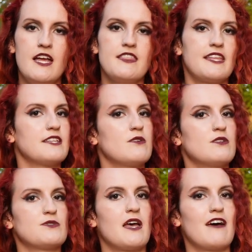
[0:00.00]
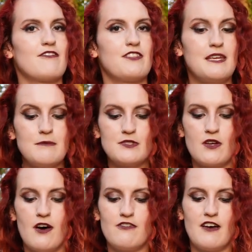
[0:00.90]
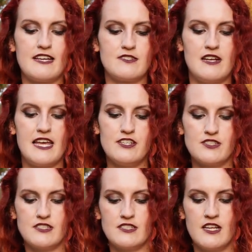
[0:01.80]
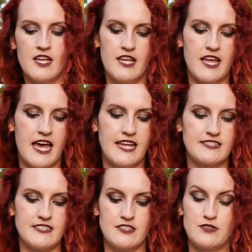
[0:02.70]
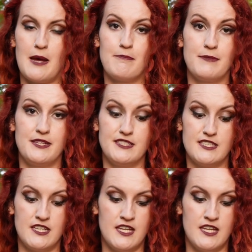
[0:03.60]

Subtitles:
Then you also have themes of isolation and entrapment.